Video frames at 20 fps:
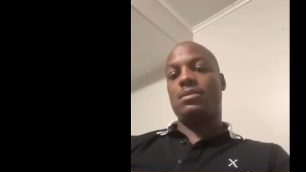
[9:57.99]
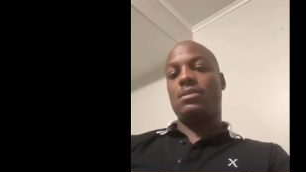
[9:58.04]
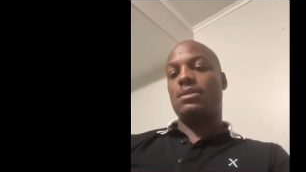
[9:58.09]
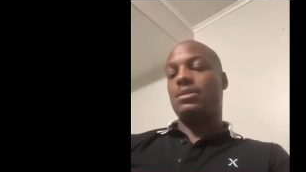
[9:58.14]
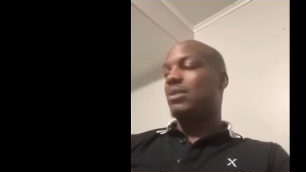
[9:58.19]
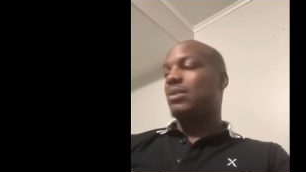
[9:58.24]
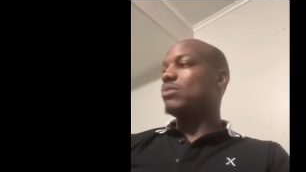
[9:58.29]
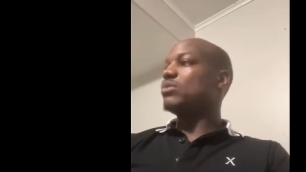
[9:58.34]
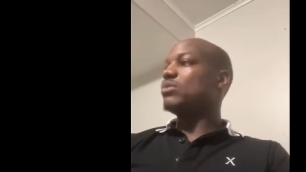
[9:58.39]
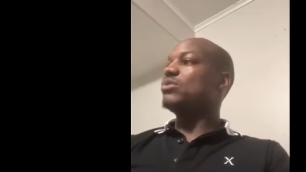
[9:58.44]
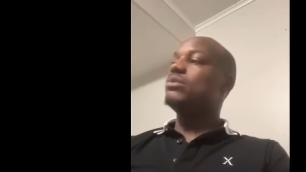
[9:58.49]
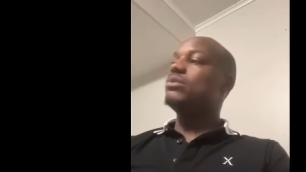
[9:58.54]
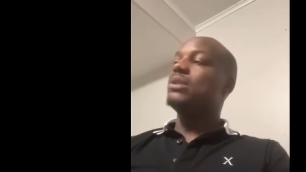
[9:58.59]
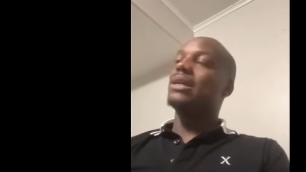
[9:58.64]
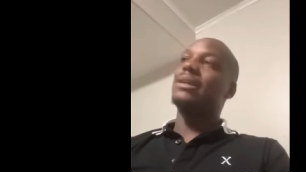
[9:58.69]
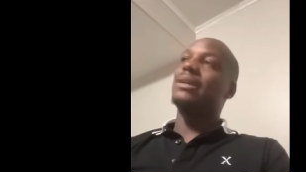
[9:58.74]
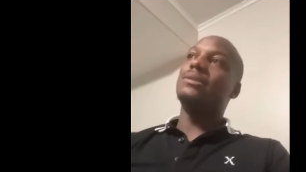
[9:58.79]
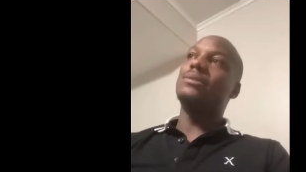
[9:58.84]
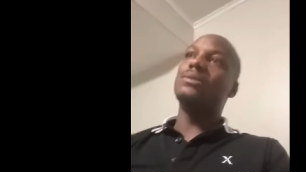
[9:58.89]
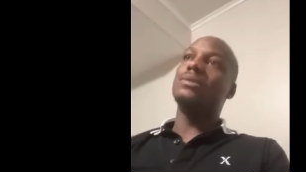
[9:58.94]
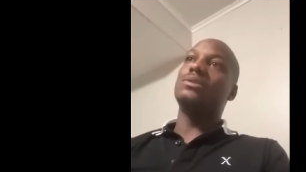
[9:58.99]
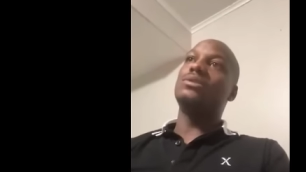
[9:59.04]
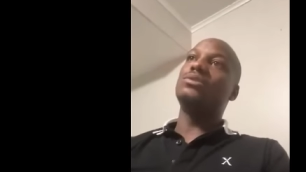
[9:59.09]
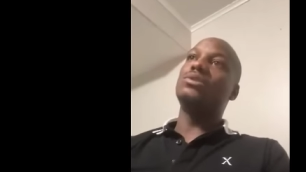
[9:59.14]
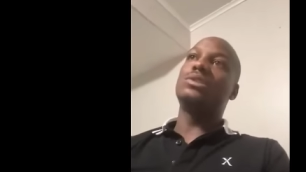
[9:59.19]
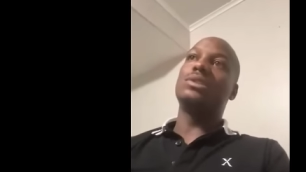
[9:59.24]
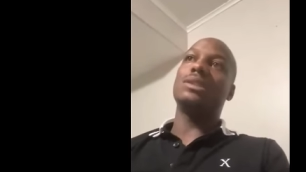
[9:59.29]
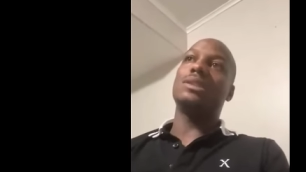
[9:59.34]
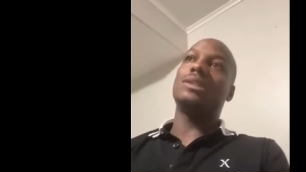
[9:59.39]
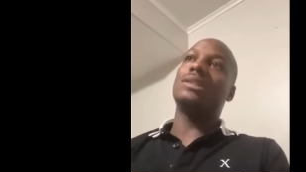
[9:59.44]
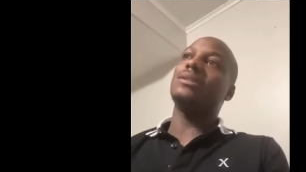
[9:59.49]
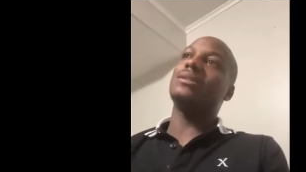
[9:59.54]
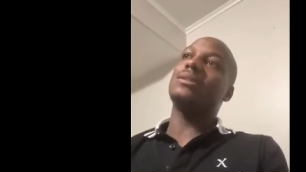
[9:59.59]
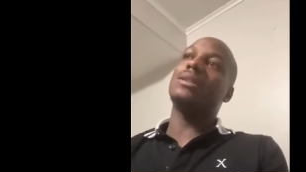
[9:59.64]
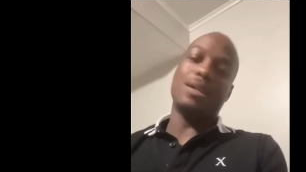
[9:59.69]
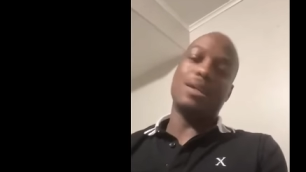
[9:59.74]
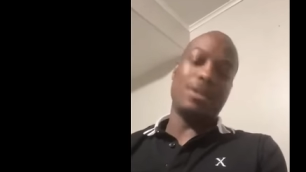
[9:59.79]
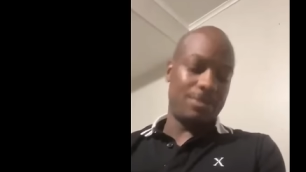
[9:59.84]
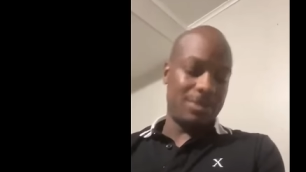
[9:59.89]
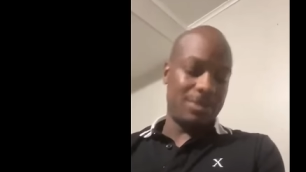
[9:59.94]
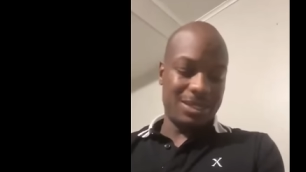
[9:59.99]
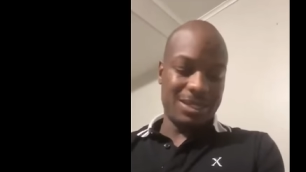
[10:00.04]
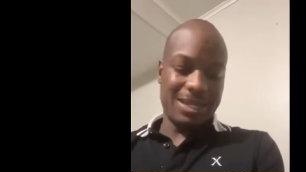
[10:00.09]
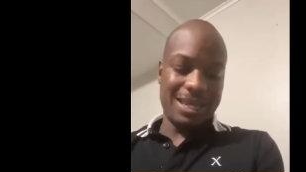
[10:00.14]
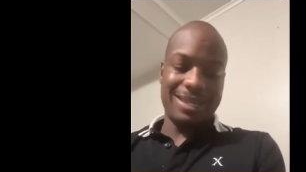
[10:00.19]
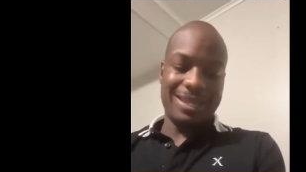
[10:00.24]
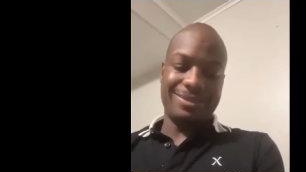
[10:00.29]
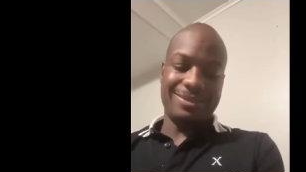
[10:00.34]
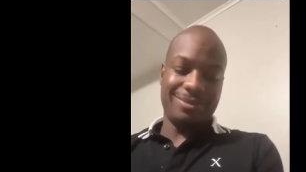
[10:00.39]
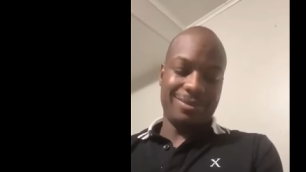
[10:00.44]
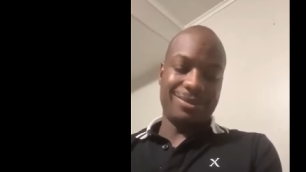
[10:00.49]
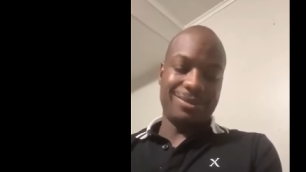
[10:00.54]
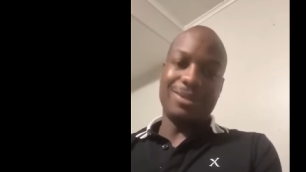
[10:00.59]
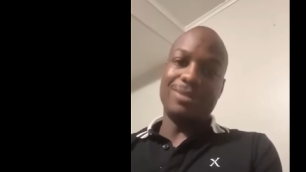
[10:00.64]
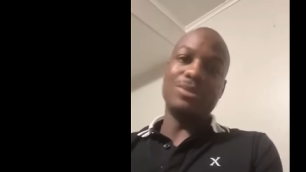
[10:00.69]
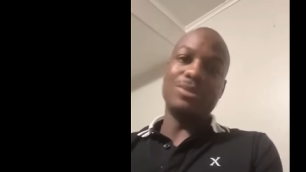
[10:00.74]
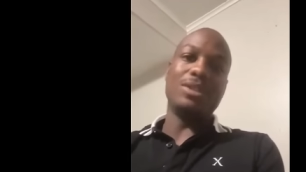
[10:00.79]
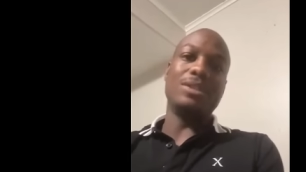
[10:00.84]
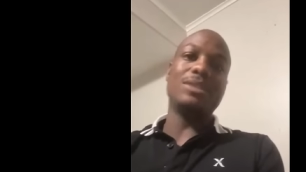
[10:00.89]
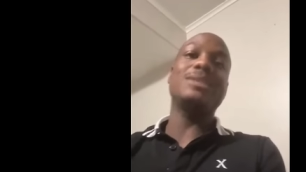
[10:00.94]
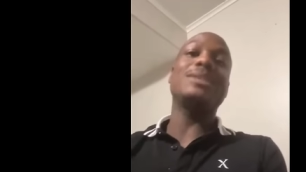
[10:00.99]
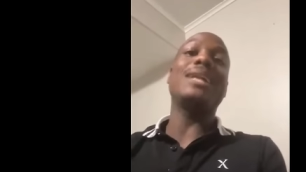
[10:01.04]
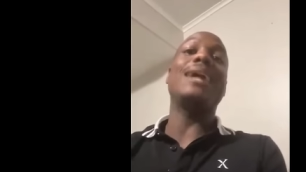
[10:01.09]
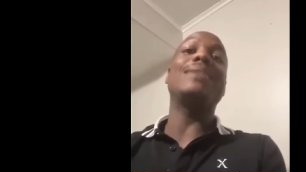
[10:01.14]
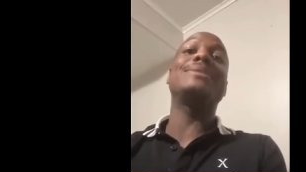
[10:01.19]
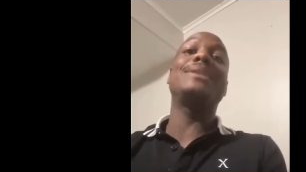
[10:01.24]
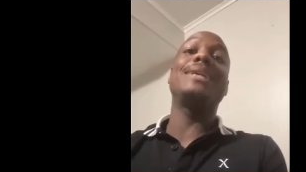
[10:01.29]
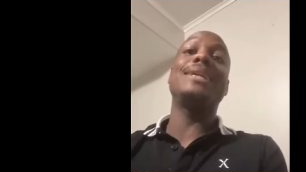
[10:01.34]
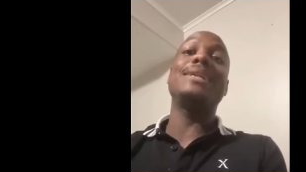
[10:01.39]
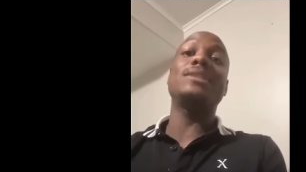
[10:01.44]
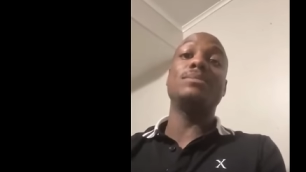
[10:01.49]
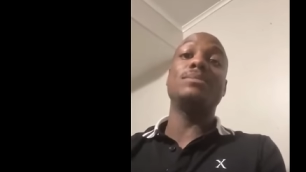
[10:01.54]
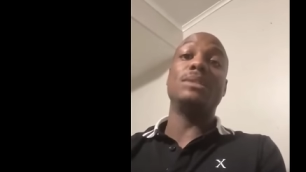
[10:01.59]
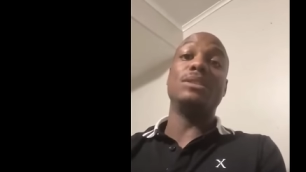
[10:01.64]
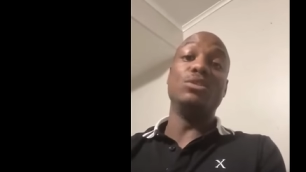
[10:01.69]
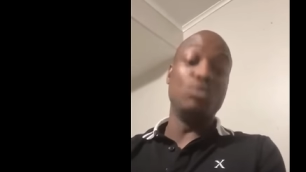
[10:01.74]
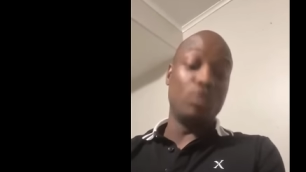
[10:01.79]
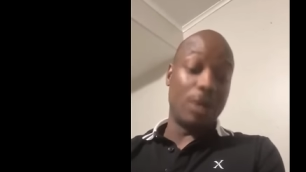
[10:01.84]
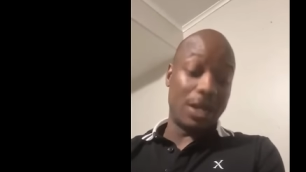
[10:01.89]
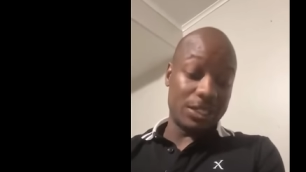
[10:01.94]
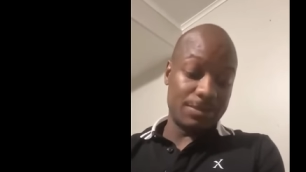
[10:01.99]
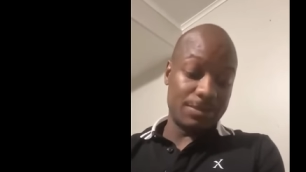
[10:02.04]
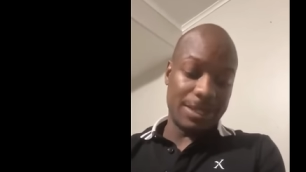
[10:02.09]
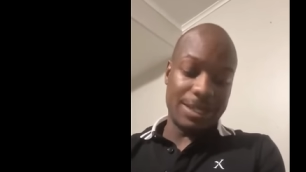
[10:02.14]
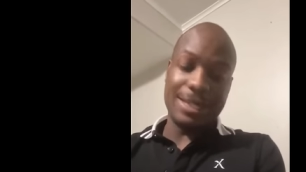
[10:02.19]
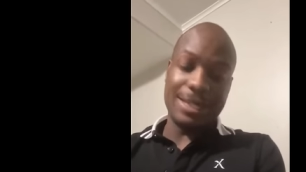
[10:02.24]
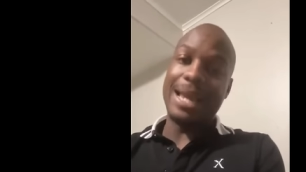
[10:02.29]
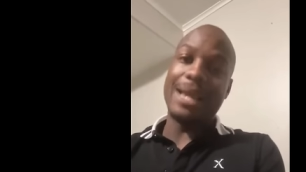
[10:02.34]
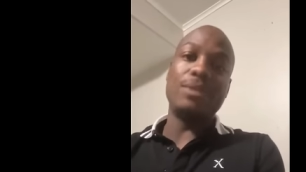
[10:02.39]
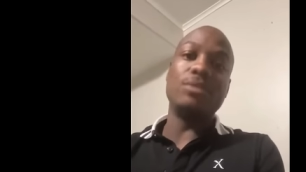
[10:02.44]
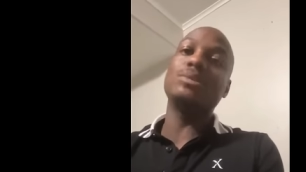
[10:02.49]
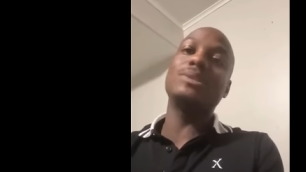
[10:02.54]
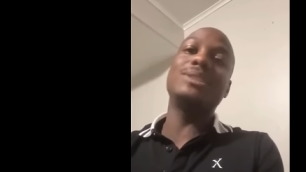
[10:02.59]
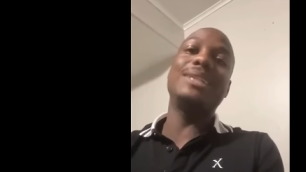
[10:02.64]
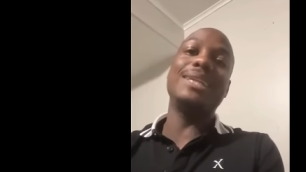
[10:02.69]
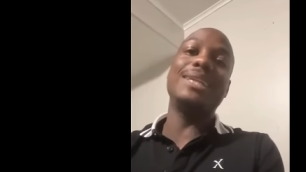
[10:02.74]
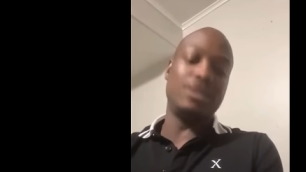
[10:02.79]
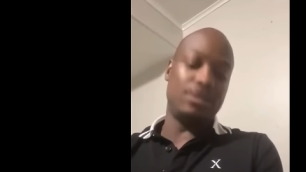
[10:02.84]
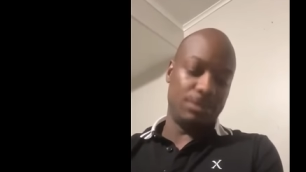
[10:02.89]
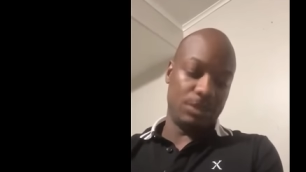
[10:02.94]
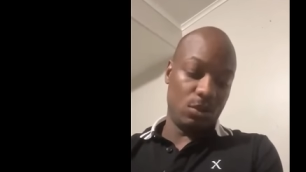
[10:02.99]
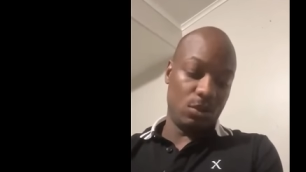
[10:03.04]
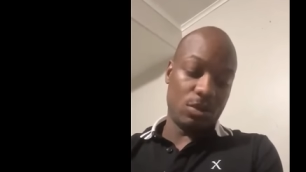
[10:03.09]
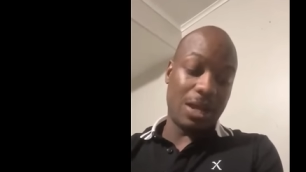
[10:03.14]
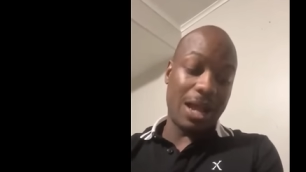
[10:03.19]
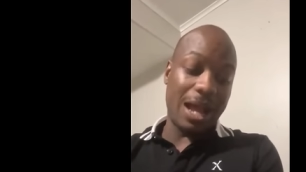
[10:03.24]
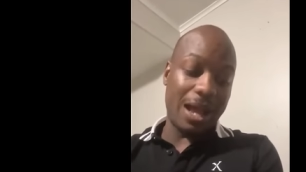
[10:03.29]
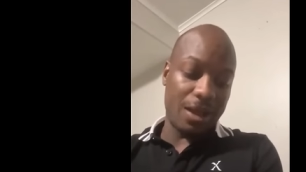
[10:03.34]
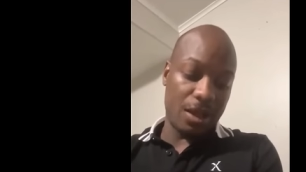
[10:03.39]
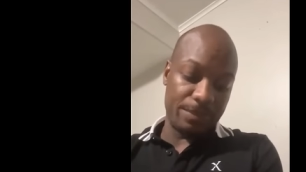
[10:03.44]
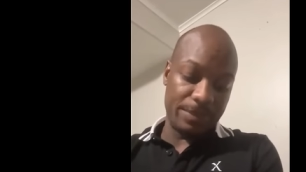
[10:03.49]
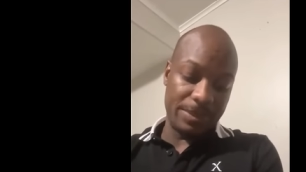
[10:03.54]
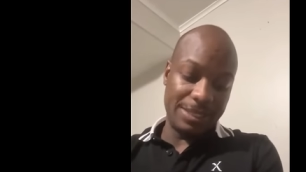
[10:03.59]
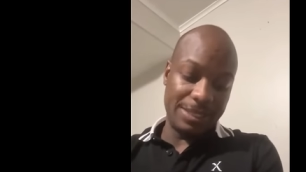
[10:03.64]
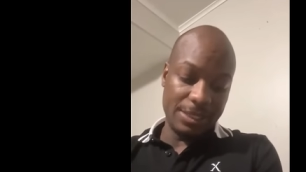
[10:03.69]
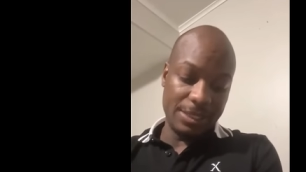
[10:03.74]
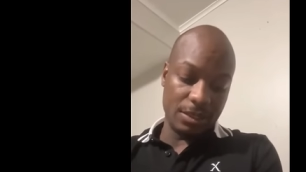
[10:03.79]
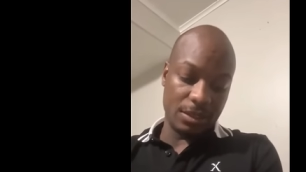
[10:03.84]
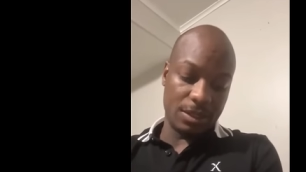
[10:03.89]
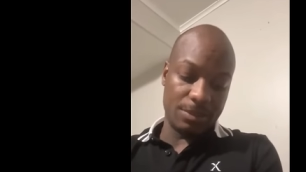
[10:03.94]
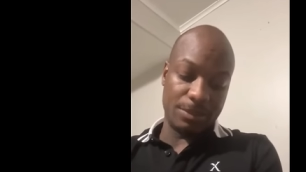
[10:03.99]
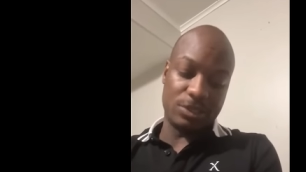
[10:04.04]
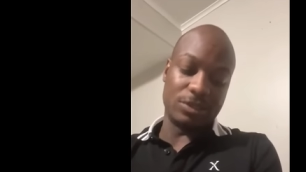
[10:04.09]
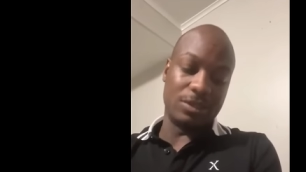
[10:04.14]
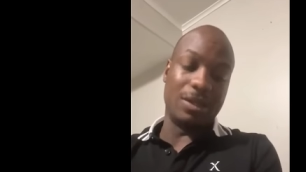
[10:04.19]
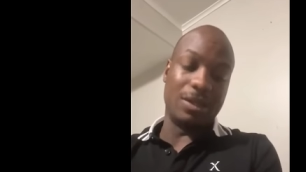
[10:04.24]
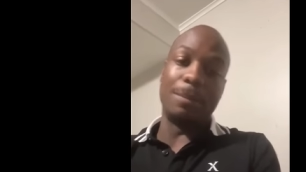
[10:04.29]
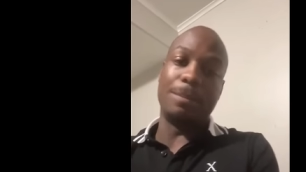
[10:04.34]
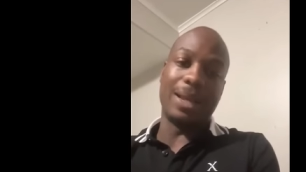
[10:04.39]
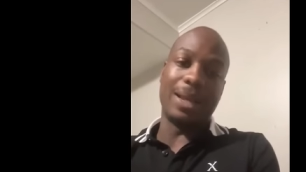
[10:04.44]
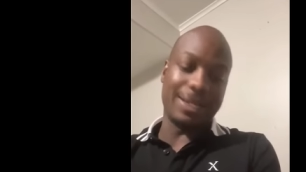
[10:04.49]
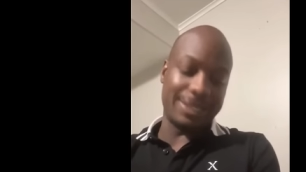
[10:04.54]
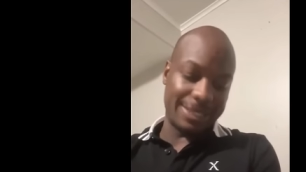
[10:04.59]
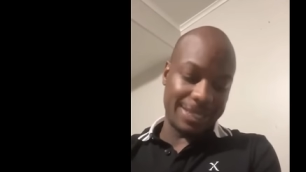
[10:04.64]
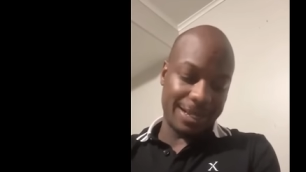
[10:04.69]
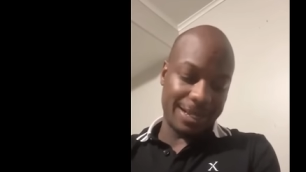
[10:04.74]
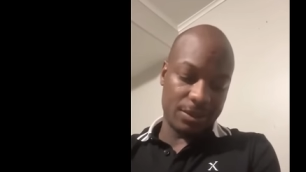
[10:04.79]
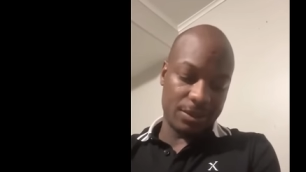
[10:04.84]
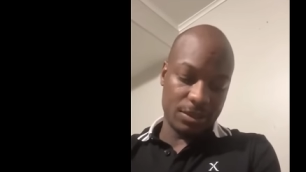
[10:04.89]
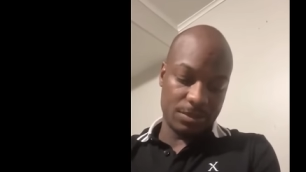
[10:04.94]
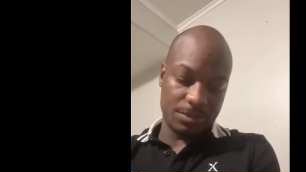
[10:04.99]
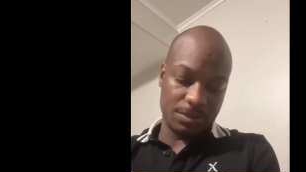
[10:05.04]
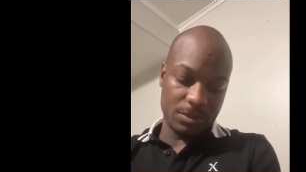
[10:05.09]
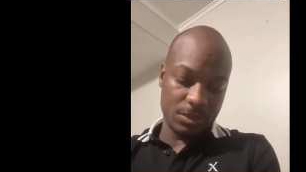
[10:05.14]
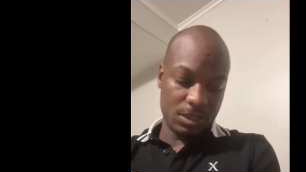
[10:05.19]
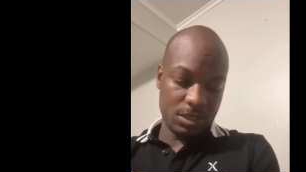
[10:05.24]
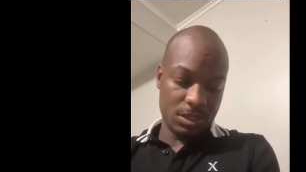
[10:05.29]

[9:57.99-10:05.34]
Don't do that. You you sitting here now, man. I ain't don't stop texting me. You watch my live, don't text me. Don't call me either. I'ma start blocking y'all number.